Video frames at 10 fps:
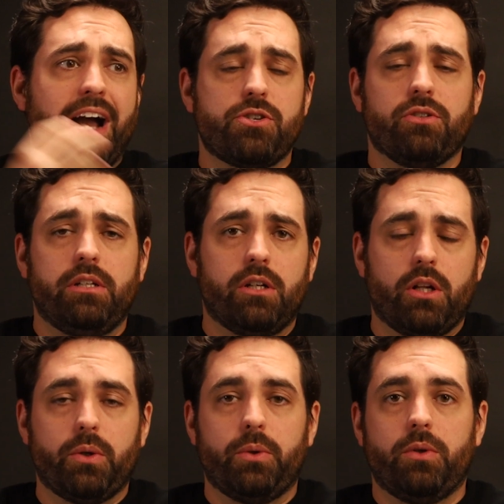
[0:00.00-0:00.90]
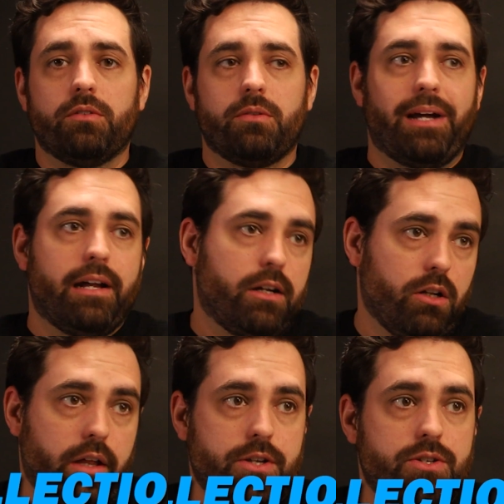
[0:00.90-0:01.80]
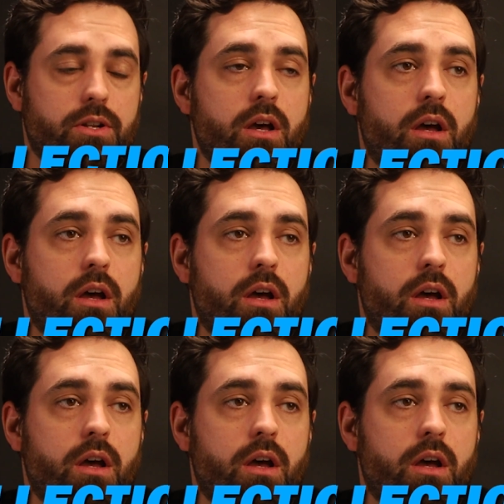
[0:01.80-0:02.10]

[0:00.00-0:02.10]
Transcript: actually include some kind of collection,